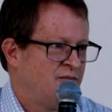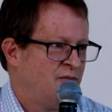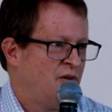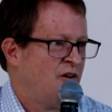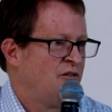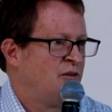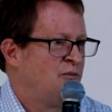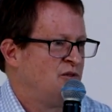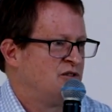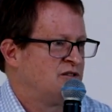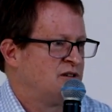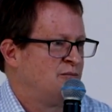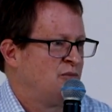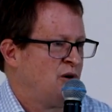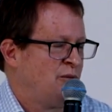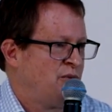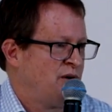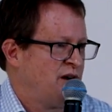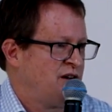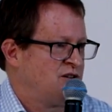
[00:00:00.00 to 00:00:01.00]
of the Muslim
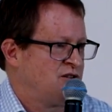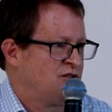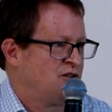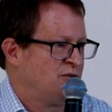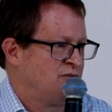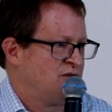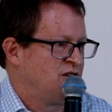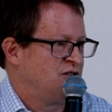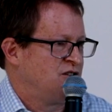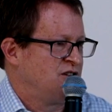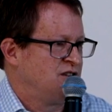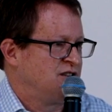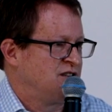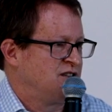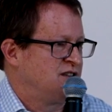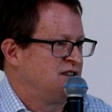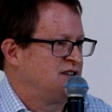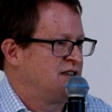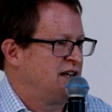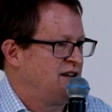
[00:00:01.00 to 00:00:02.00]
population come to
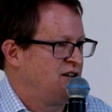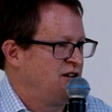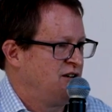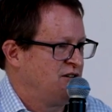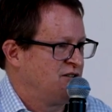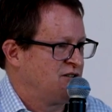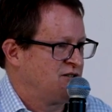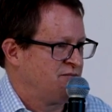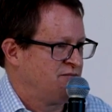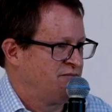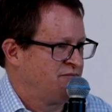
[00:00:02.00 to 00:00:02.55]
Jesus in 10 years.